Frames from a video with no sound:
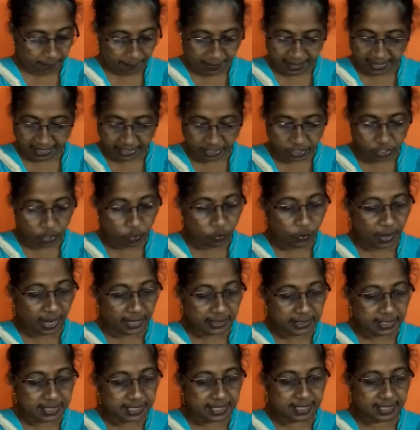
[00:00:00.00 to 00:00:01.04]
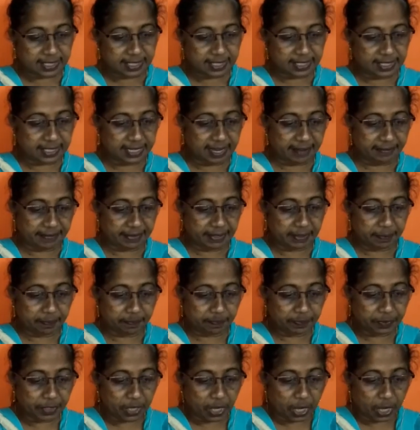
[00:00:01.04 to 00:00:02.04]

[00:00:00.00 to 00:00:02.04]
Page 167.